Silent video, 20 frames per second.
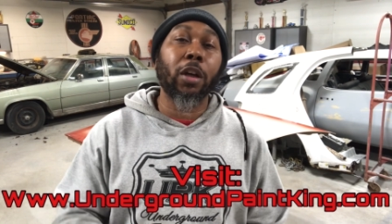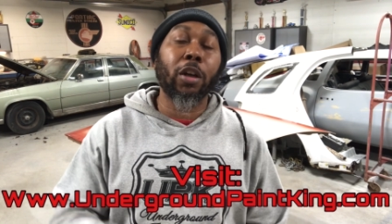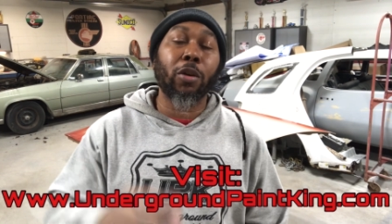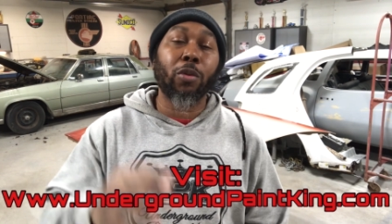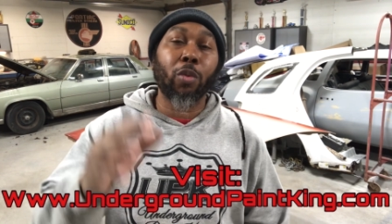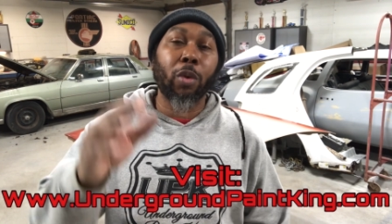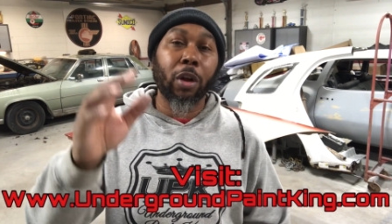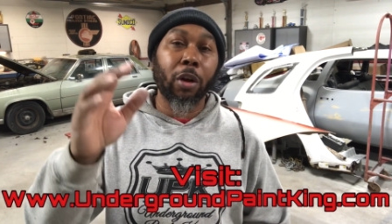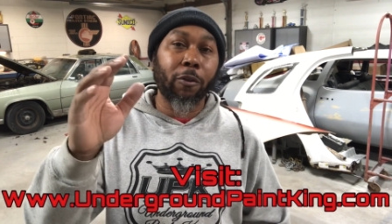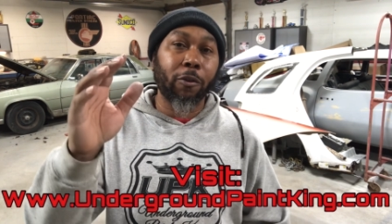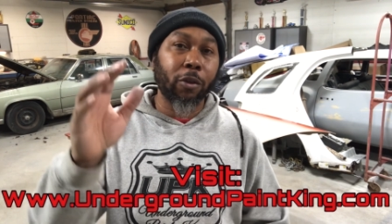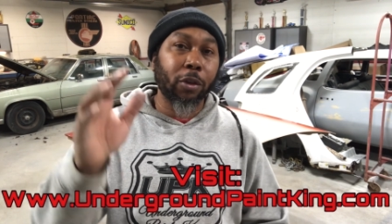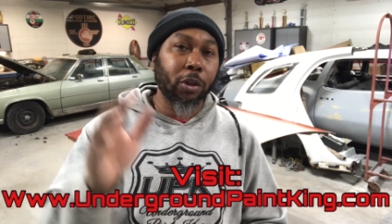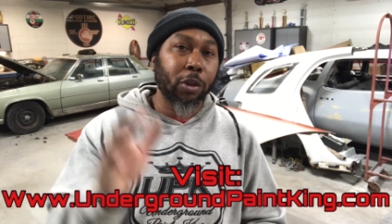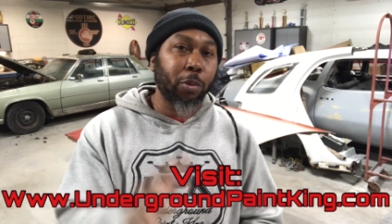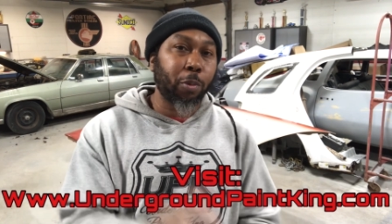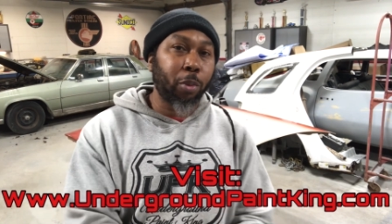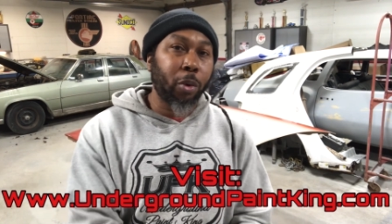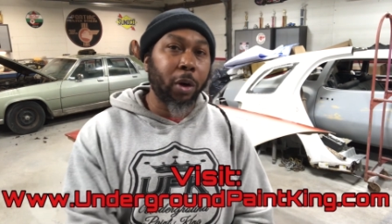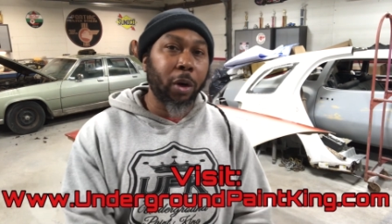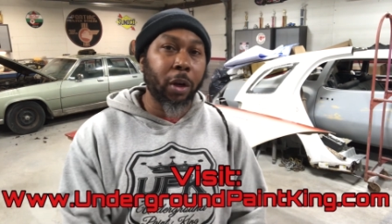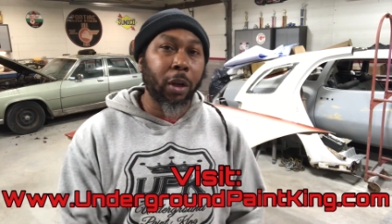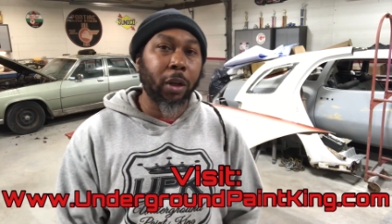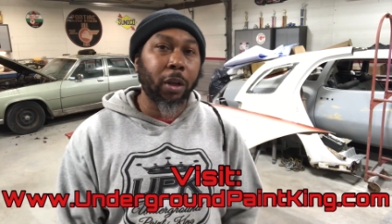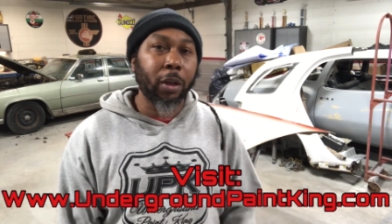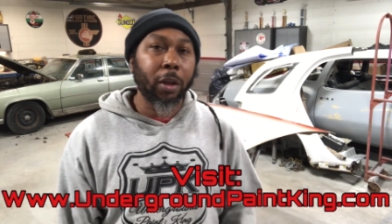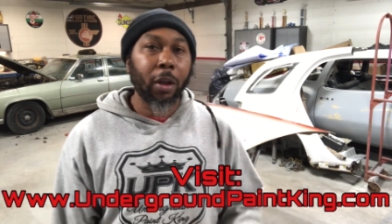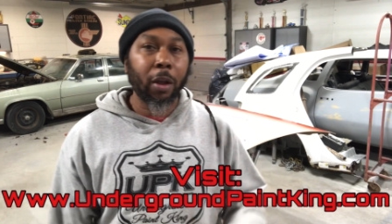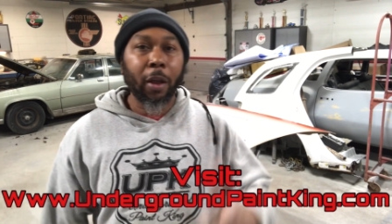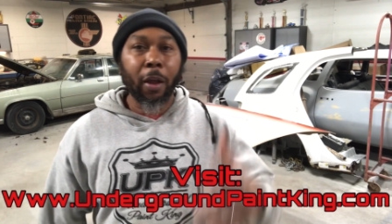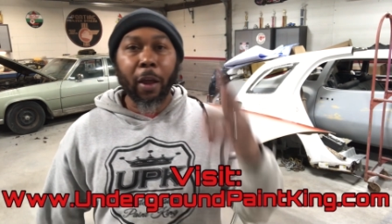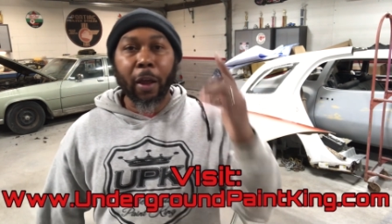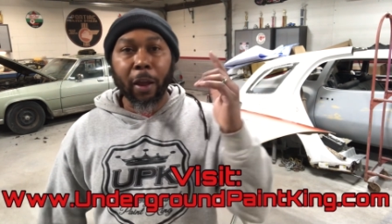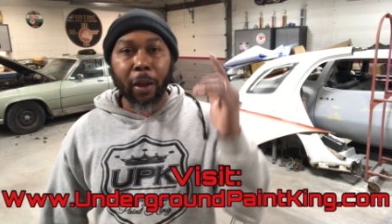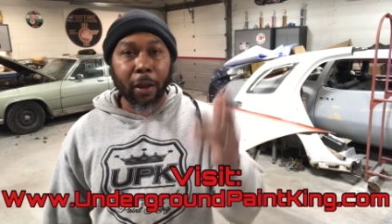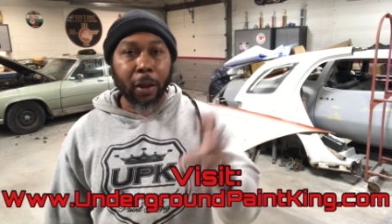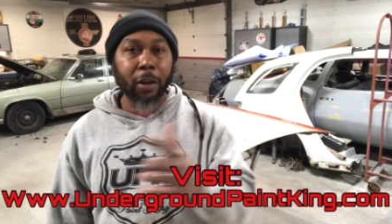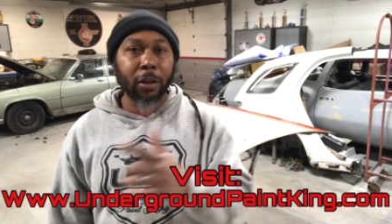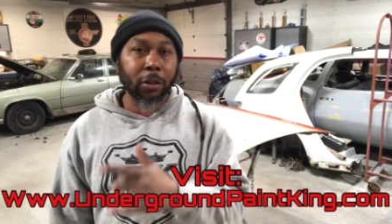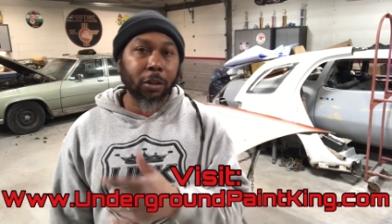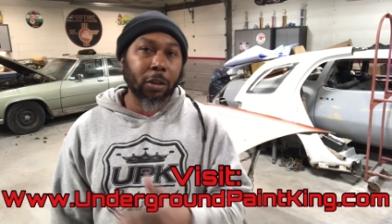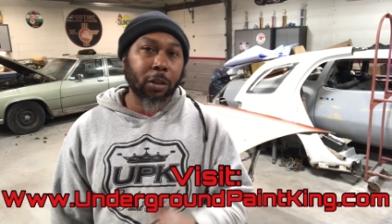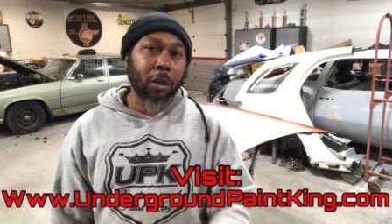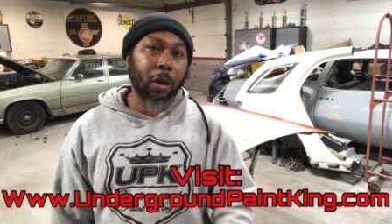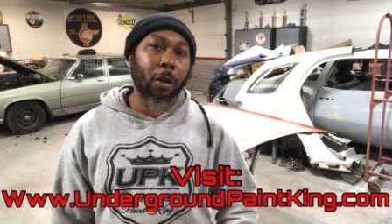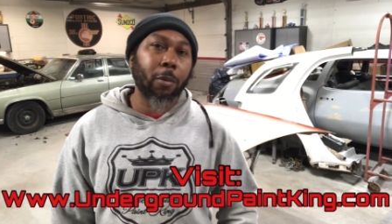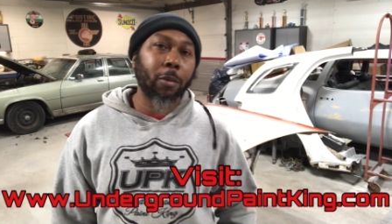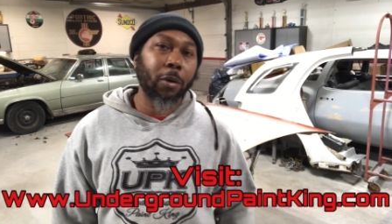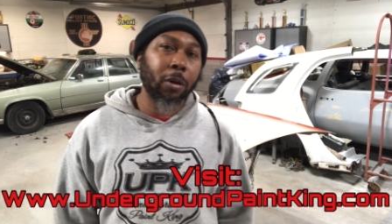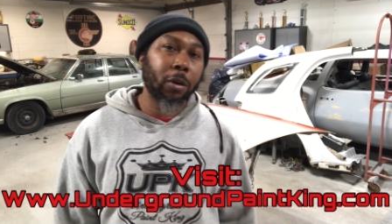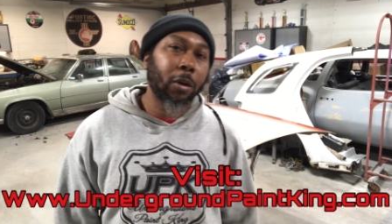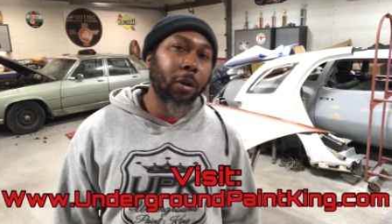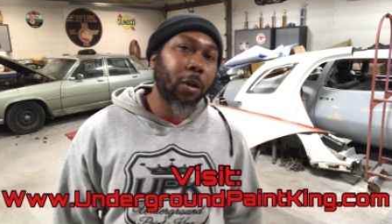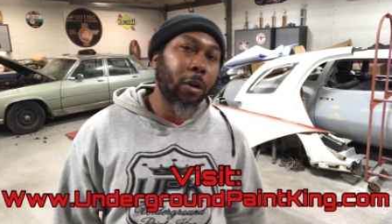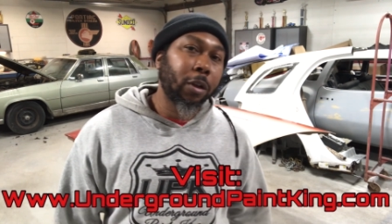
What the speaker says: get them ready for the spring and the summer,